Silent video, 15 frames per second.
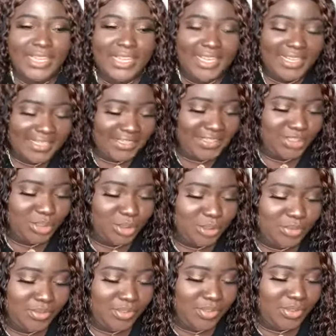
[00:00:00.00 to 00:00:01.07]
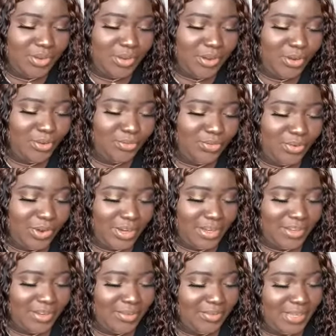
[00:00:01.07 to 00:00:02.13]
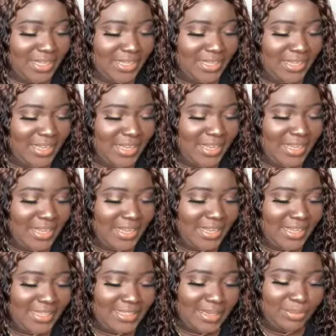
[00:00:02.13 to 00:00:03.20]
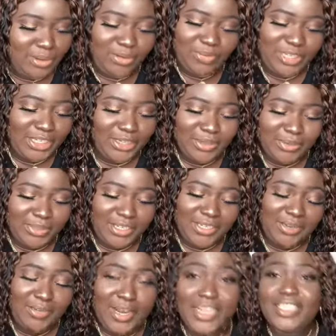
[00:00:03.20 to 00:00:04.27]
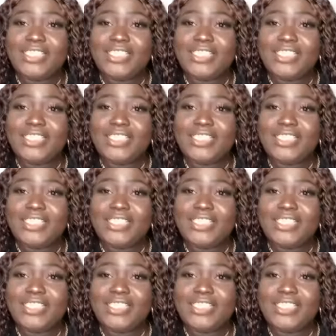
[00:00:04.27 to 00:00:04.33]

it's just going to hold for a little bit, because I'm not really going anywhere.